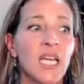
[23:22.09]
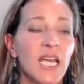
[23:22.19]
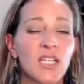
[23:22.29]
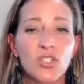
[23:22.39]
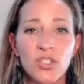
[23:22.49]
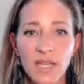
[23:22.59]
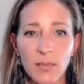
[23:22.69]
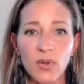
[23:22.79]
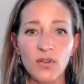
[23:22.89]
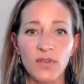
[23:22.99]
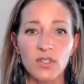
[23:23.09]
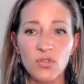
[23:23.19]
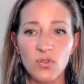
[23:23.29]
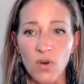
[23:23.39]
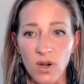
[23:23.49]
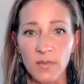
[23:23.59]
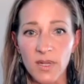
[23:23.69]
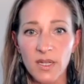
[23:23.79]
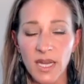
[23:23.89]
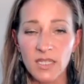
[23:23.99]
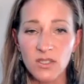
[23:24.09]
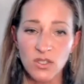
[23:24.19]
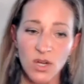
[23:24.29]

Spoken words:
it's just that perfect storm. And